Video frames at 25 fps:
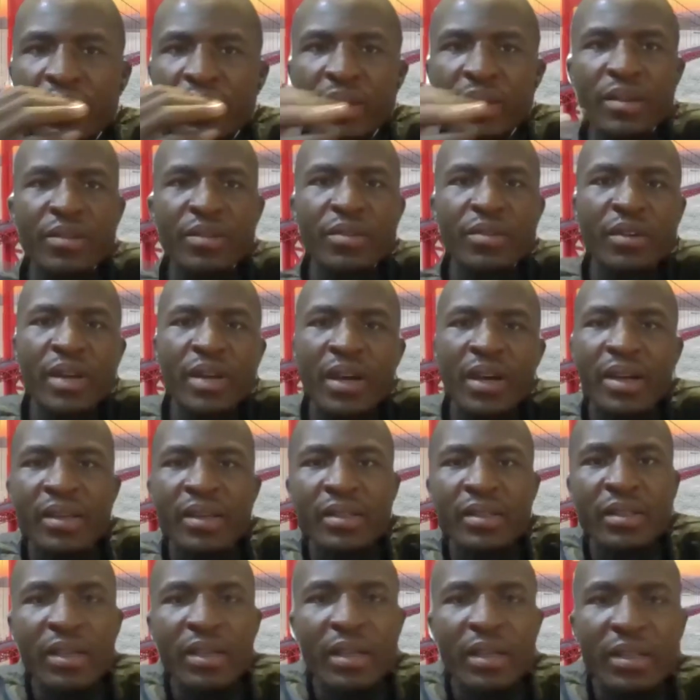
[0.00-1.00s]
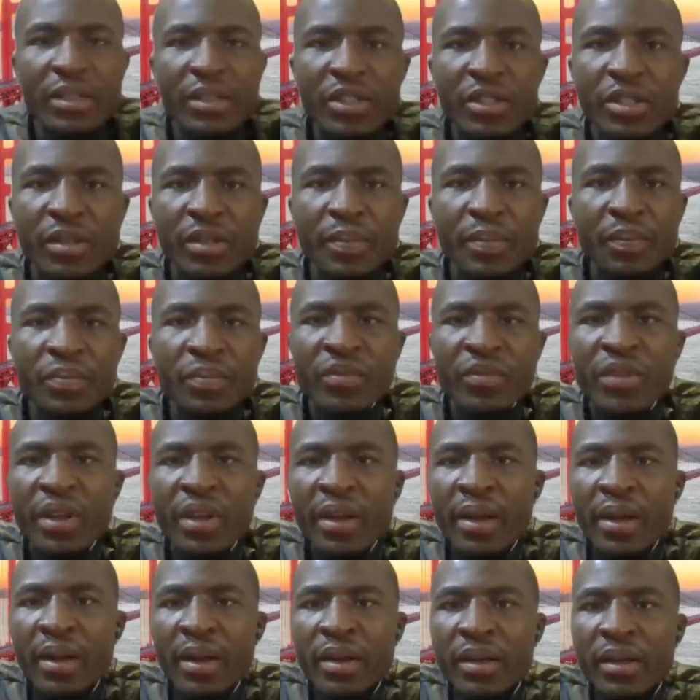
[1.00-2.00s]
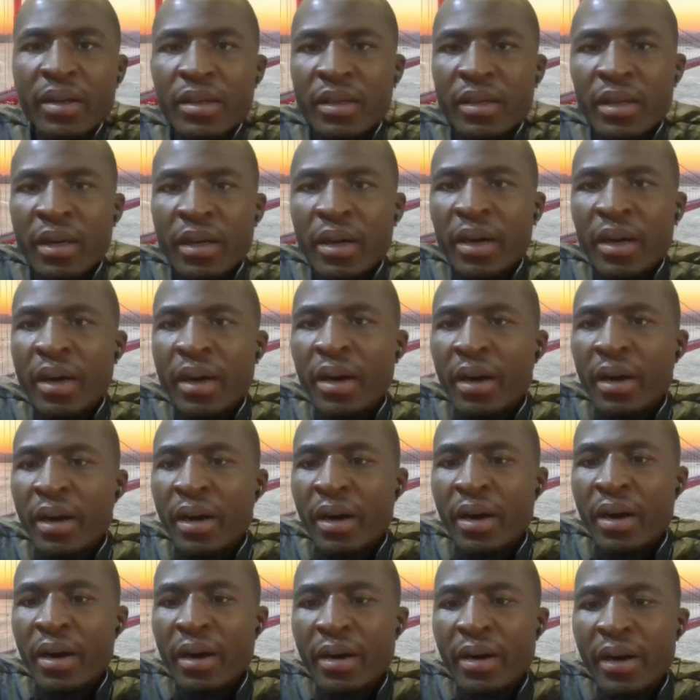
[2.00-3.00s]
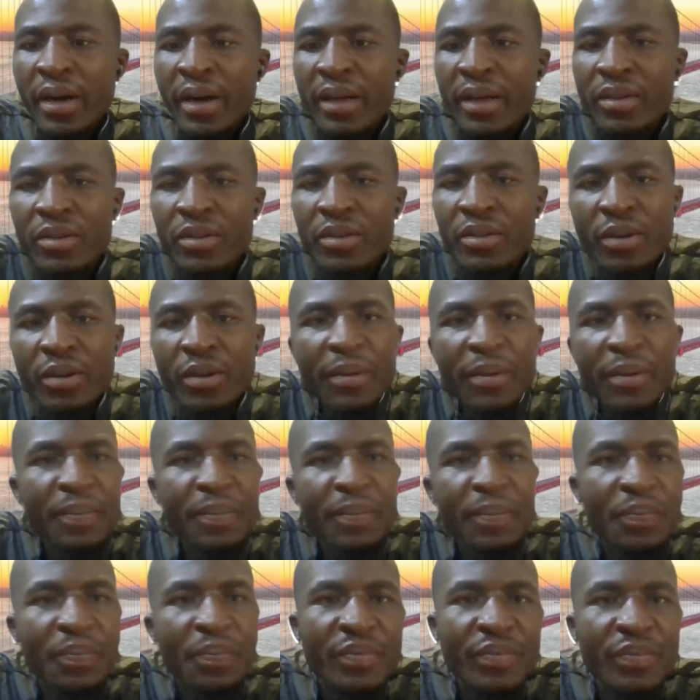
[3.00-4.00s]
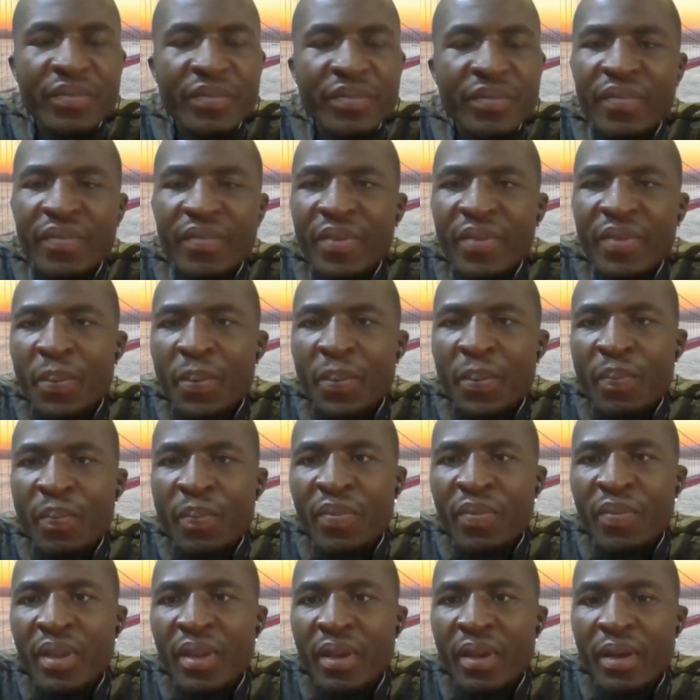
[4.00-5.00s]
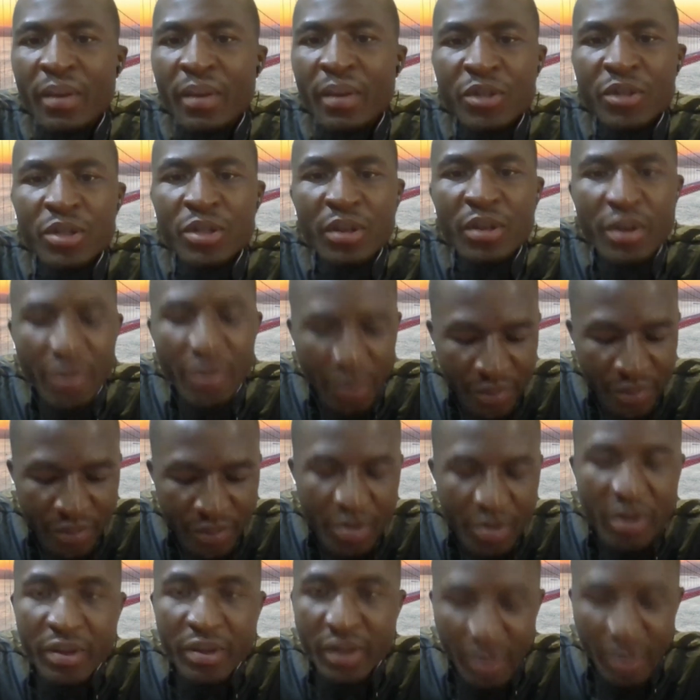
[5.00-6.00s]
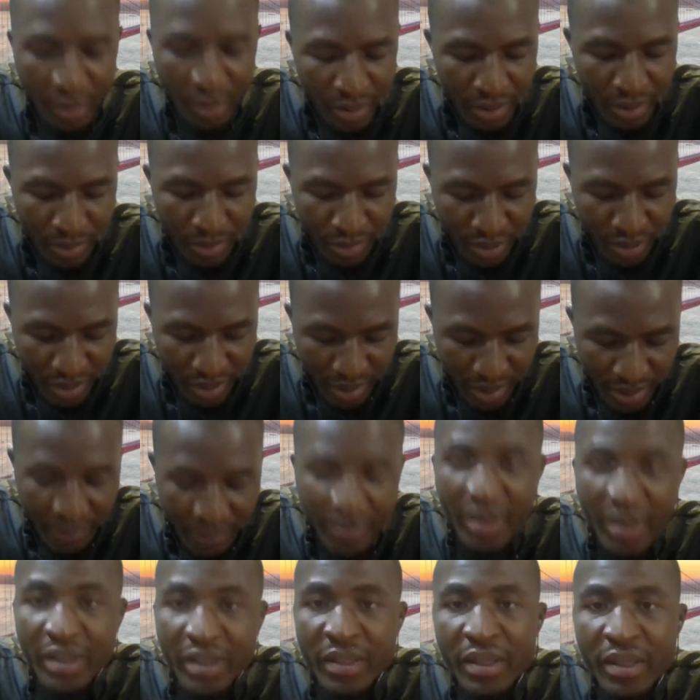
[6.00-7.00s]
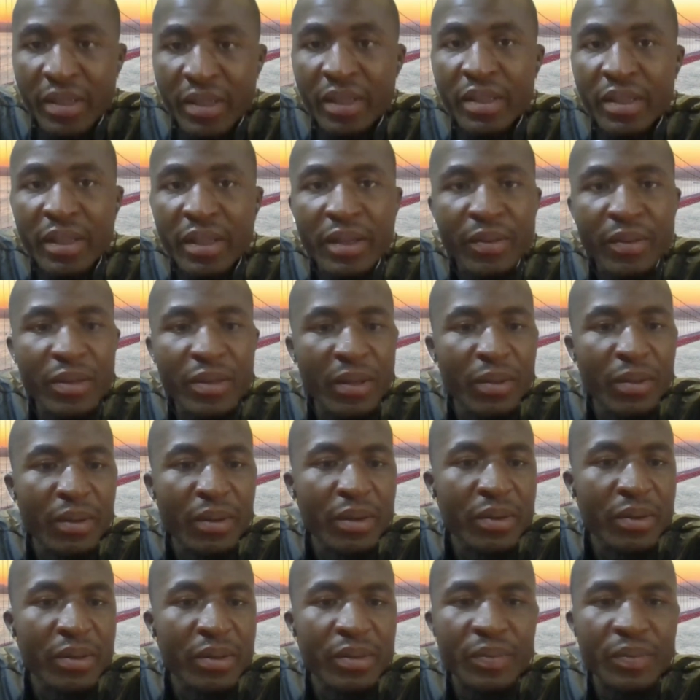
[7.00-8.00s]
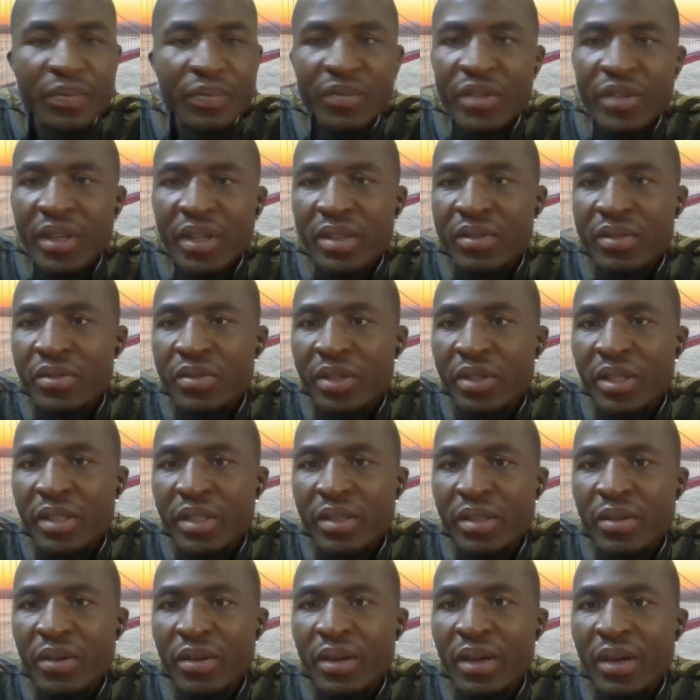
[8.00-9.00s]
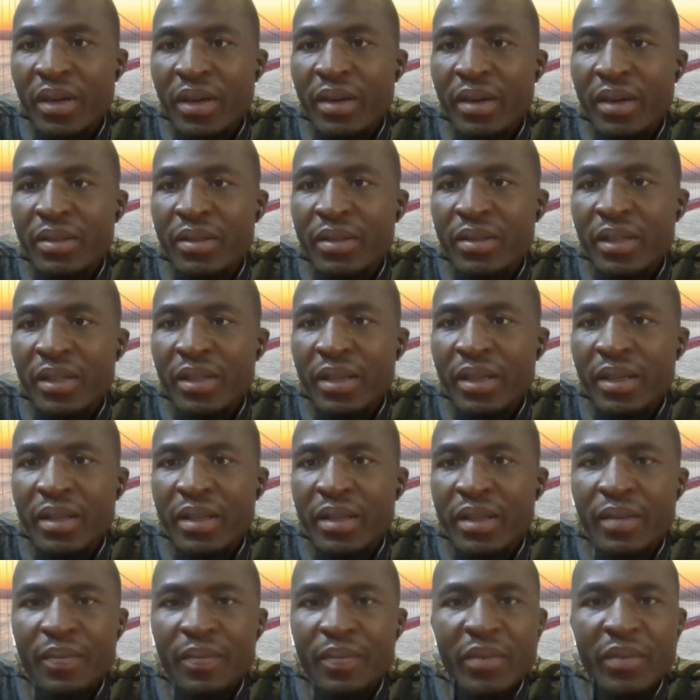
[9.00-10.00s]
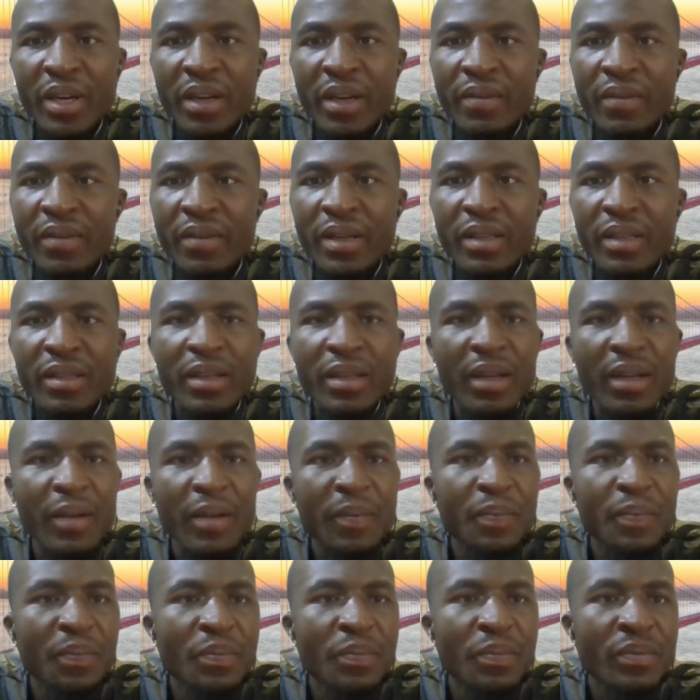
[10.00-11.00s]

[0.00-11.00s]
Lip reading: Thanks for that addition. All right, so sure we've gotten something. If there's anything, someone just raise your hand, say it. But if there's none,